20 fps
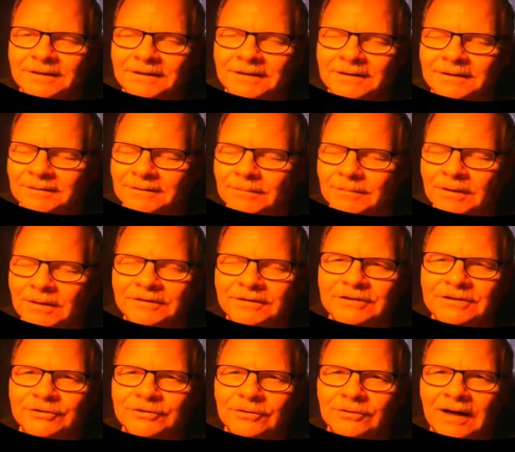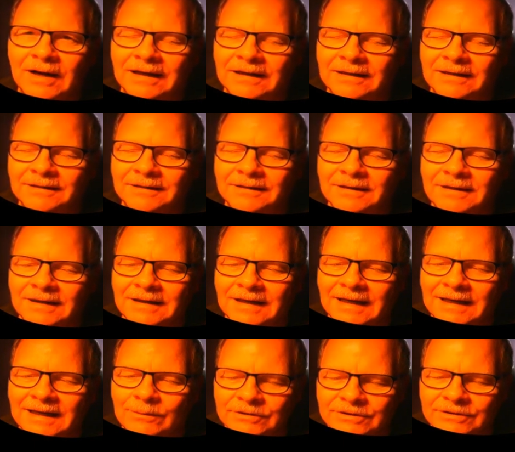multi-strike, and he
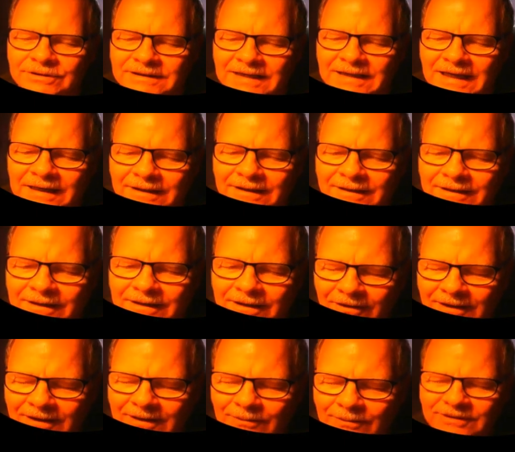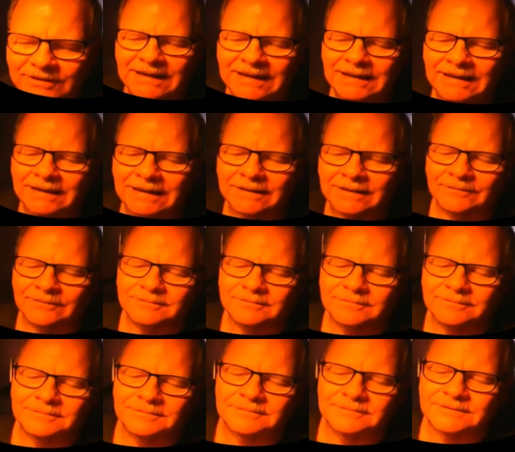was standing there, he was leaning,
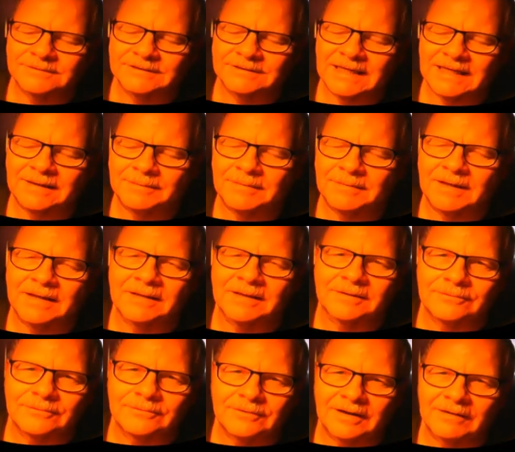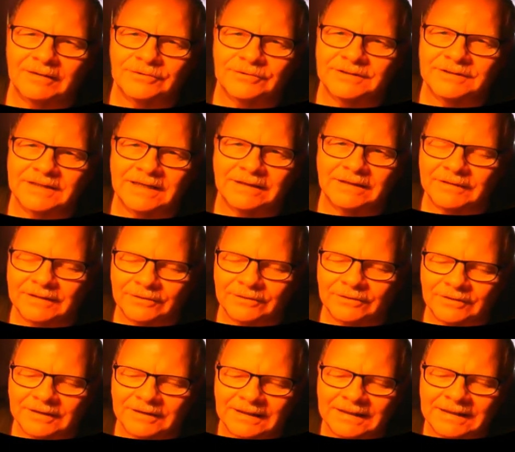standing by the driver's side fender, and
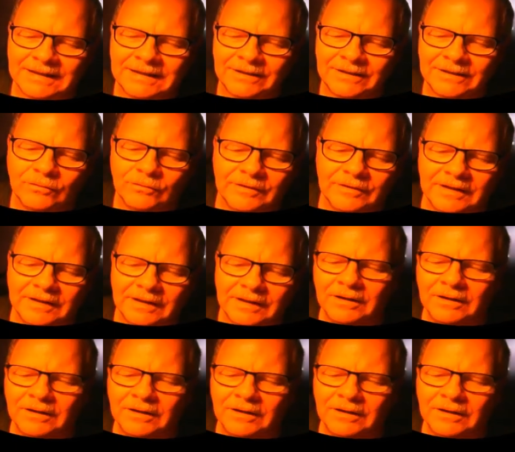he leaned over there